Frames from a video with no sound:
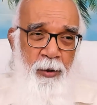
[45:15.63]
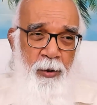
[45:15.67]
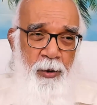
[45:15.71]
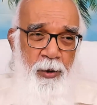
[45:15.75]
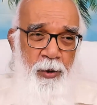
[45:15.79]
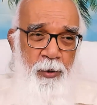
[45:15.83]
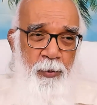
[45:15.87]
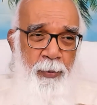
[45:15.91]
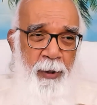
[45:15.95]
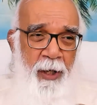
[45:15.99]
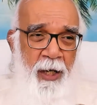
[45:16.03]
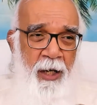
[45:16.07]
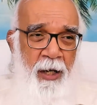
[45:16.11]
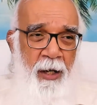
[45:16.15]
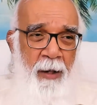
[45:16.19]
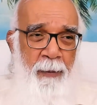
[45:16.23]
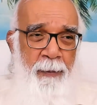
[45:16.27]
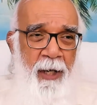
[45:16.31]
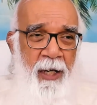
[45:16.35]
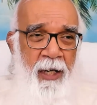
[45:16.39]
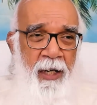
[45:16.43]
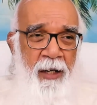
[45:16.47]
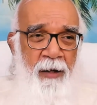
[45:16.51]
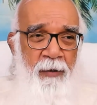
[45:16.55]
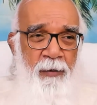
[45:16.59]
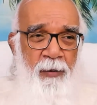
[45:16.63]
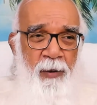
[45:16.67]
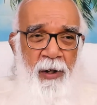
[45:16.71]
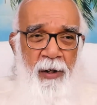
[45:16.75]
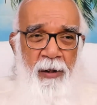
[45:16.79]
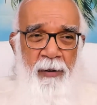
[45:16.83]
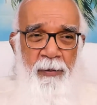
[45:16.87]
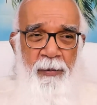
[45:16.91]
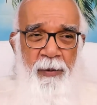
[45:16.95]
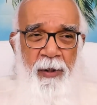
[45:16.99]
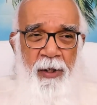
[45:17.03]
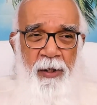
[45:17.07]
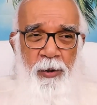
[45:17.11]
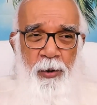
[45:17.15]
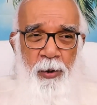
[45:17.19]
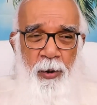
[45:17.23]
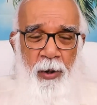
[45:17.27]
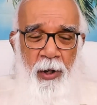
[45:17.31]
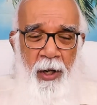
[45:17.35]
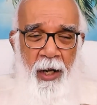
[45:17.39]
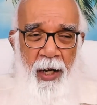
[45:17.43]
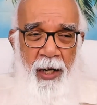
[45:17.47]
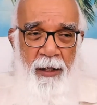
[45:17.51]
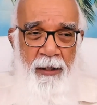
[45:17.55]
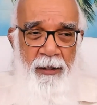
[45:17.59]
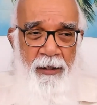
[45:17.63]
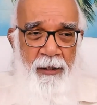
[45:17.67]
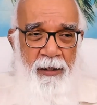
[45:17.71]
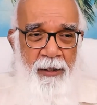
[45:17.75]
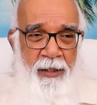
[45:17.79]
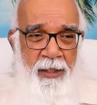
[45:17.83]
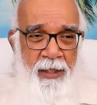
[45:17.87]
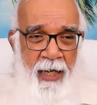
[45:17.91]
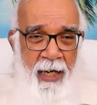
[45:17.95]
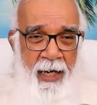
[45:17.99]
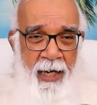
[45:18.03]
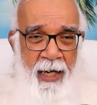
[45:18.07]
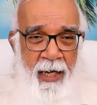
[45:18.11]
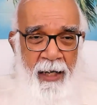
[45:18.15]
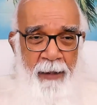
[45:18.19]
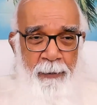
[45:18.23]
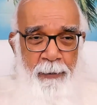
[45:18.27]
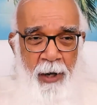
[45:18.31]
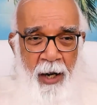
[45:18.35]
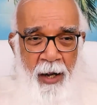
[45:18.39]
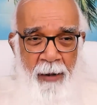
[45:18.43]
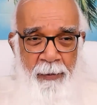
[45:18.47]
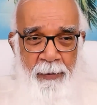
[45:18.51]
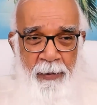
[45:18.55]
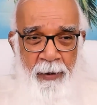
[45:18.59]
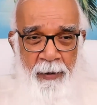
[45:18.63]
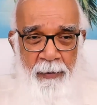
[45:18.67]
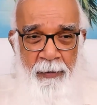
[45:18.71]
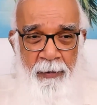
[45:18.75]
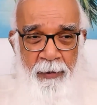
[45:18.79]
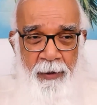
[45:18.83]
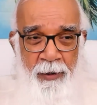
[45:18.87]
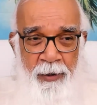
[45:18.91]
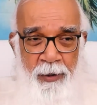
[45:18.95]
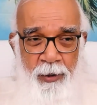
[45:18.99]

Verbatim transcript: Just pick up any word which you like. Second problem.